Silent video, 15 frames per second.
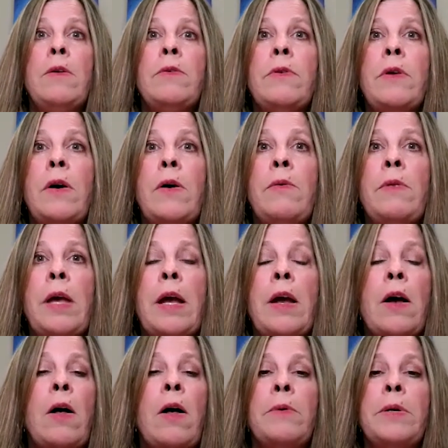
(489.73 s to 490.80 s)
So
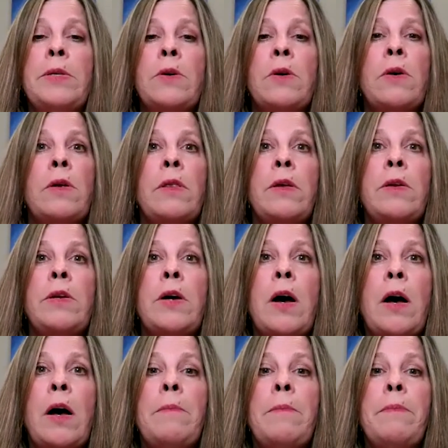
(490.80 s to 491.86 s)
they always are in the
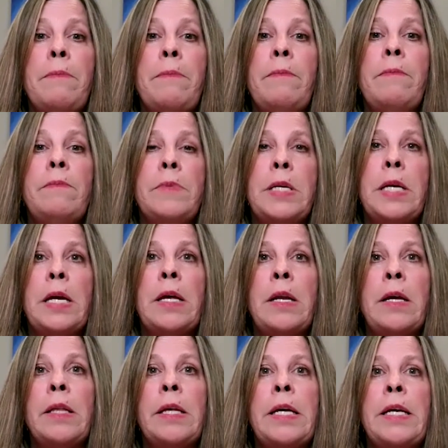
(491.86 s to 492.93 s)
top
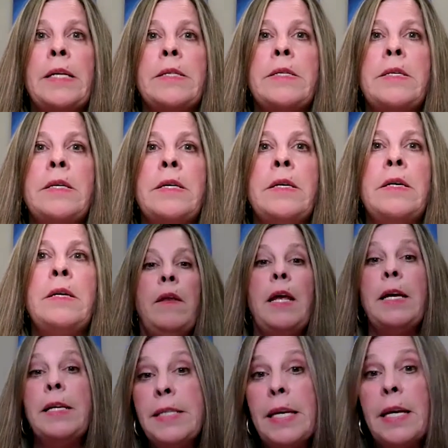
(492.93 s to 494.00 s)
10 at least. The
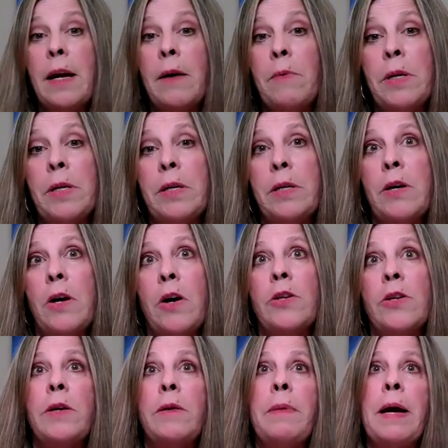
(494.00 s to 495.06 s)
next thing I wanted to
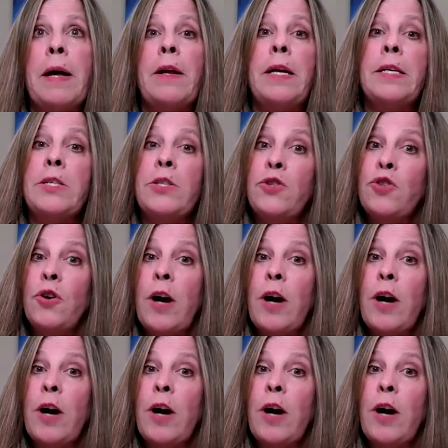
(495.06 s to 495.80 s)
talk to you about is